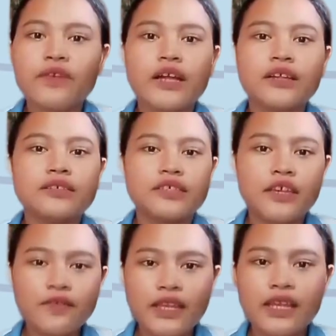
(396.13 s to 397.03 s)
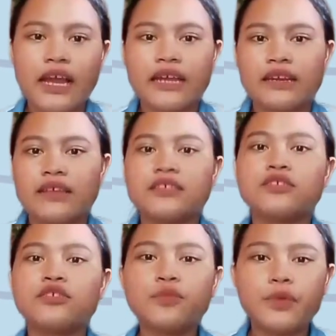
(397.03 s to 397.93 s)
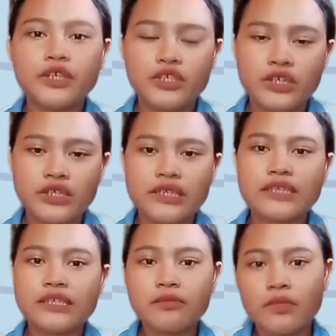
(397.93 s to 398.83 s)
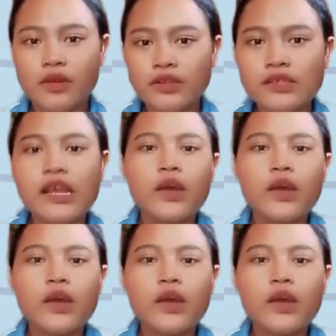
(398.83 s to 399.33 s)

follow safety guidelines through pictures and symbols